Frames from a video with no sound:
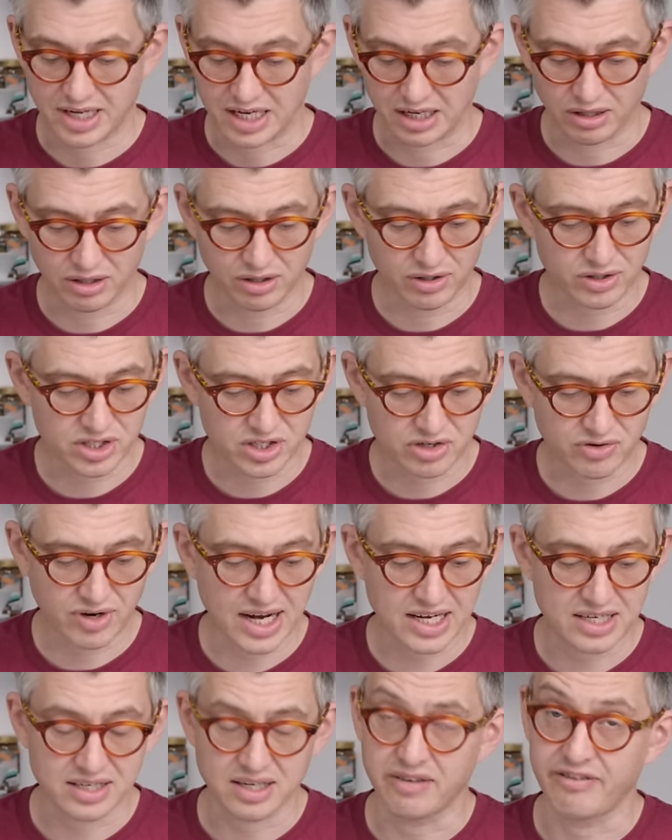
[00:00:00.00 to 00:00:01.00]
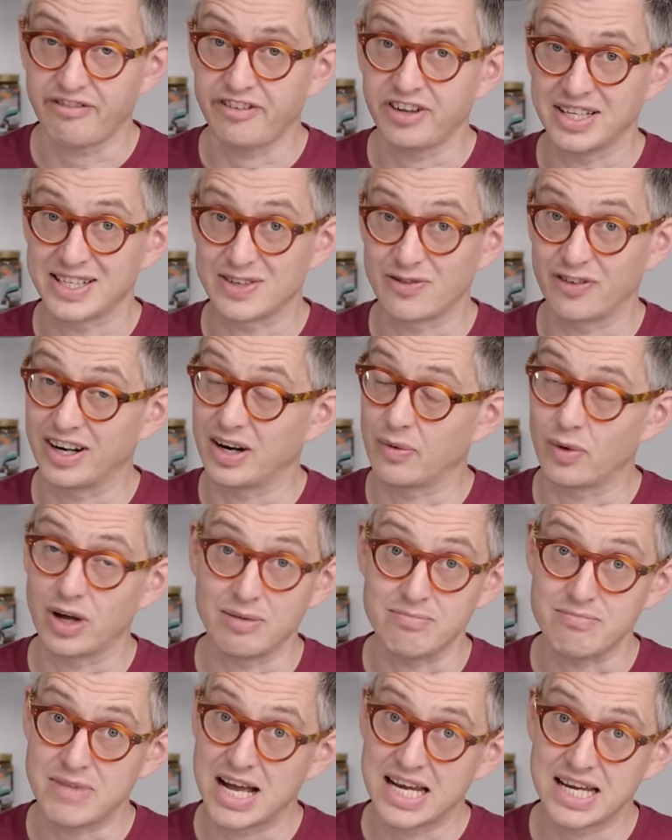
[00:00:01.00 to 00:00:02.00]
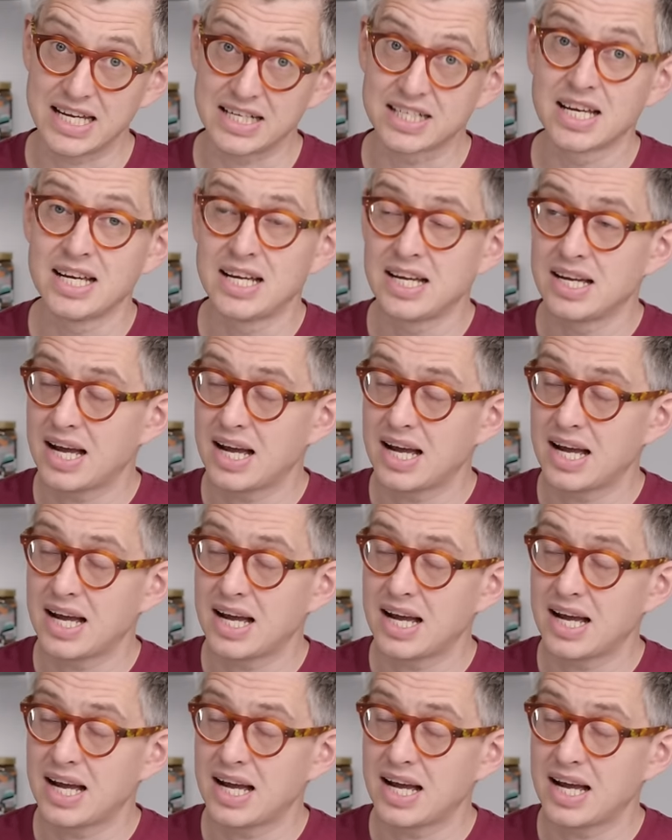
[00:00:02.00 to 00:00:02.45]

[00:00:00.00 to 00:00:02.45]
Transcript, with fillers: it looks great, it feels very well made,